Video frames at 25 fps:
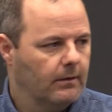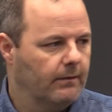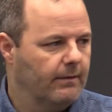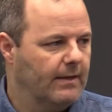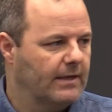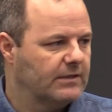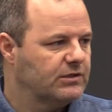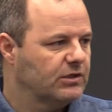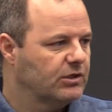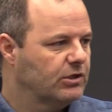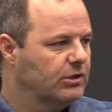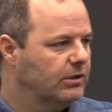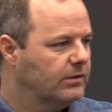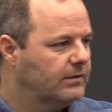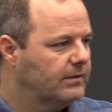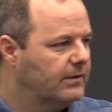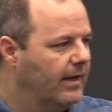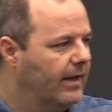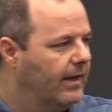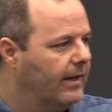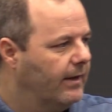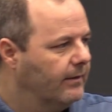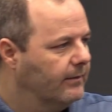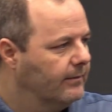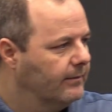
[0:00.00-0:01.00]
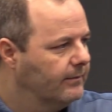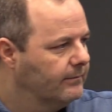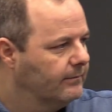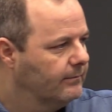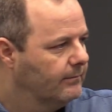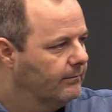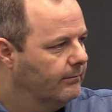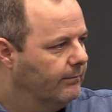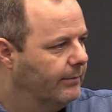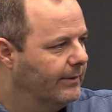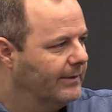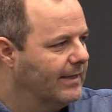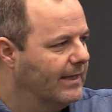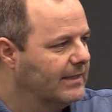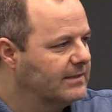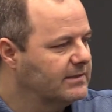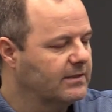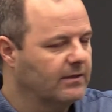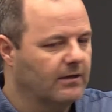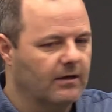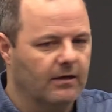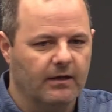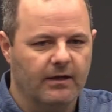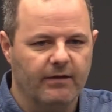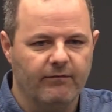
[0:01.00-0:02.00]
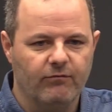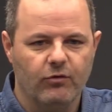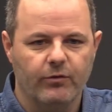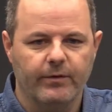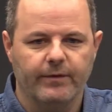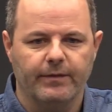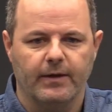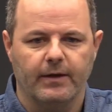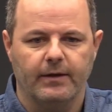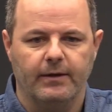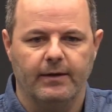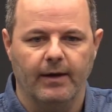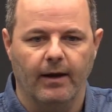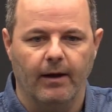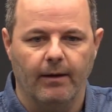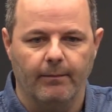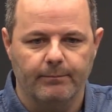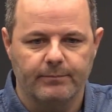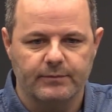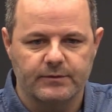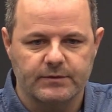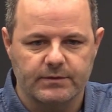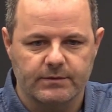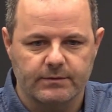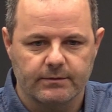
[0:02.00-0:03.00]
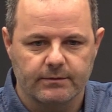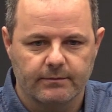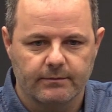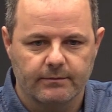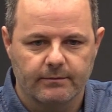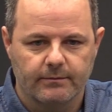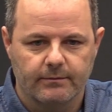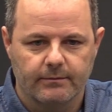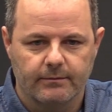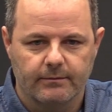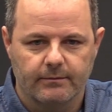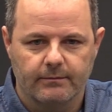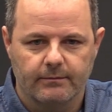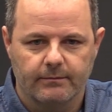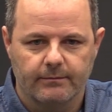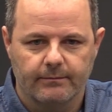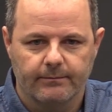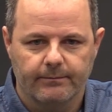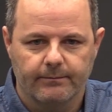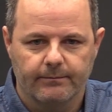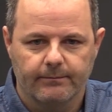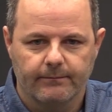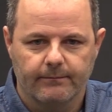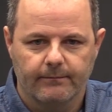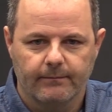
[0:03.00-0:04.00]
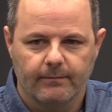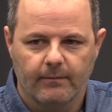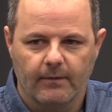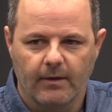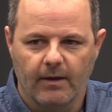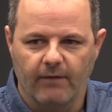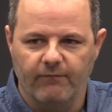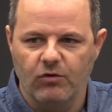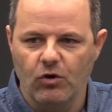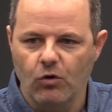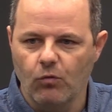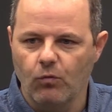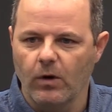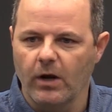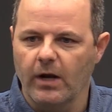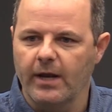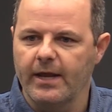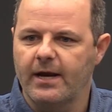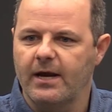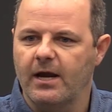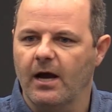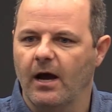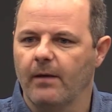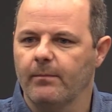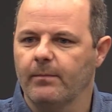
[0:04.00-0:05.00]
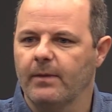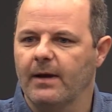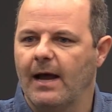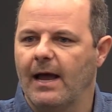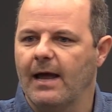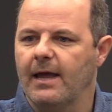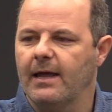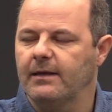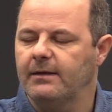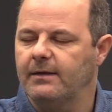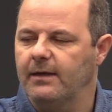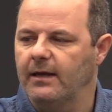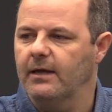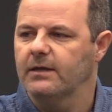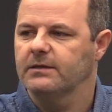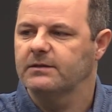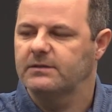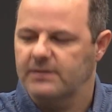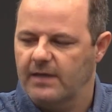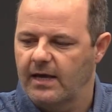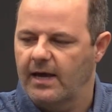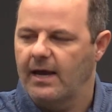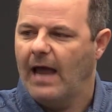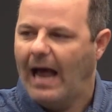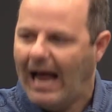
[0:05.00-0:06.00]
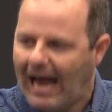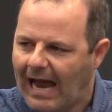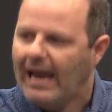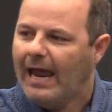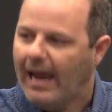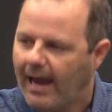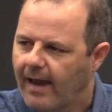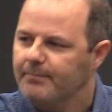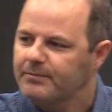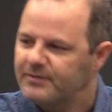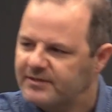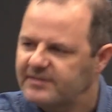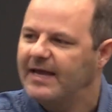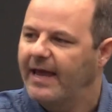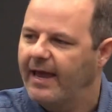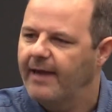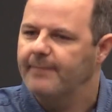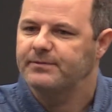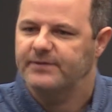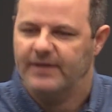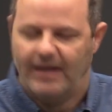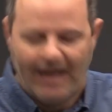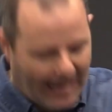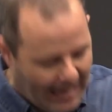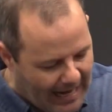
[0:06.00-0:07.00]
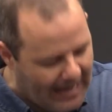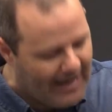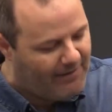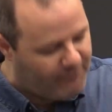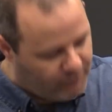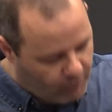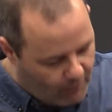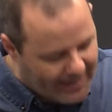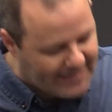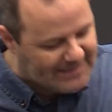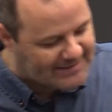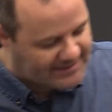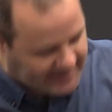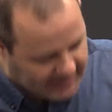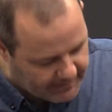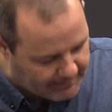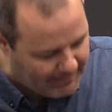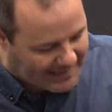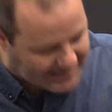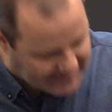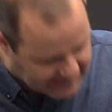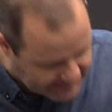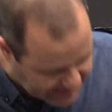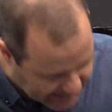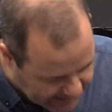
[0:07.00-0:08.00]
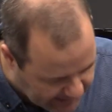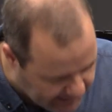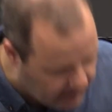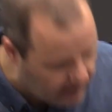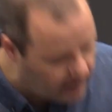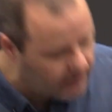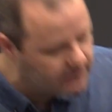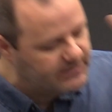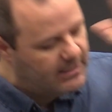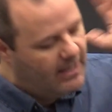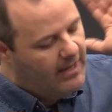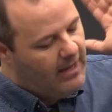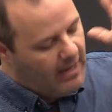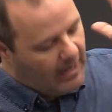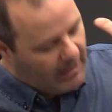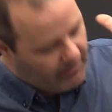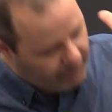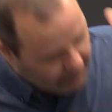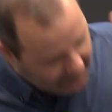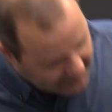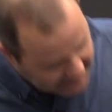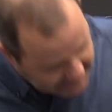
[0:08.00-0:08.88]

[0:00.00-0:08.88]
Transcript: And that's a good thing, but that's going to leave you in the dumps. If you really come to the idea and say, I am Samson, I have wasted my skills, I've